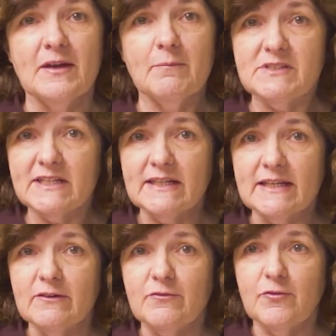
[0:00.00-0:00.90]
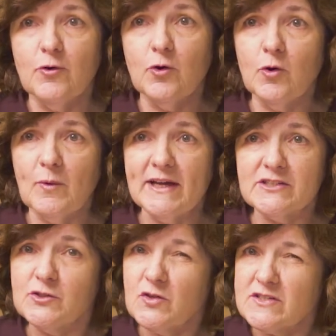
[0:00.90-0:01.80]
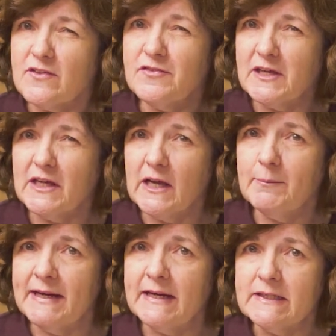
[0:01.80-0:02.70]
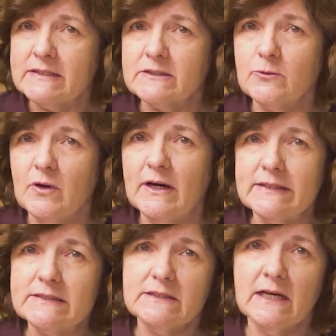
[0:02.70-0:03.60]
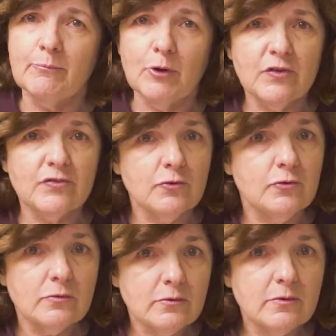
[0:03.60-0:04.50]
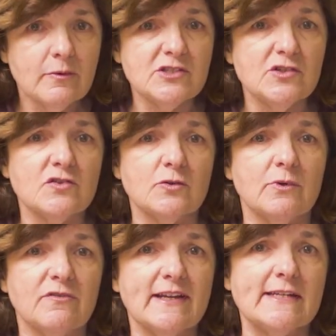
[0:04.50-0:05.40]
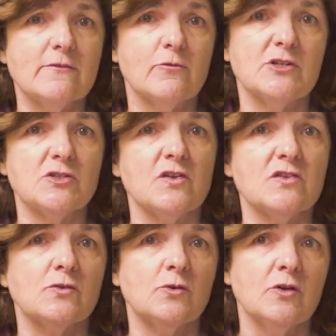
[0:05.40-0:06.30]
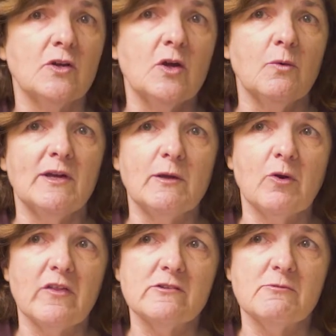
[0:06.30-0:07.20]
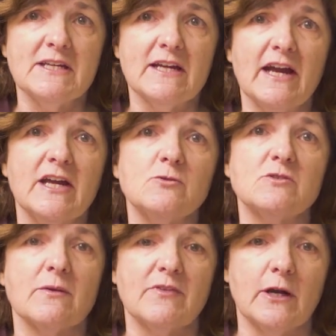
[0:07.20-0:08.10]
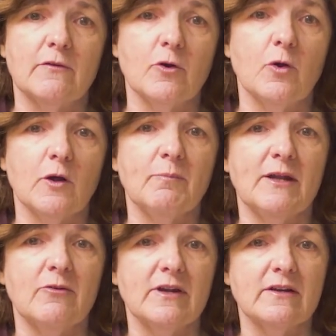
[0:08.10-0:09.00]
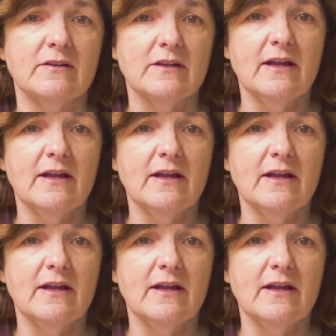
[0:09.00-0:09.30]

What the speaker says: Particularly for where students are thinking about quite personal questions or reflective questions, or where you want them to engage with something over a longer period.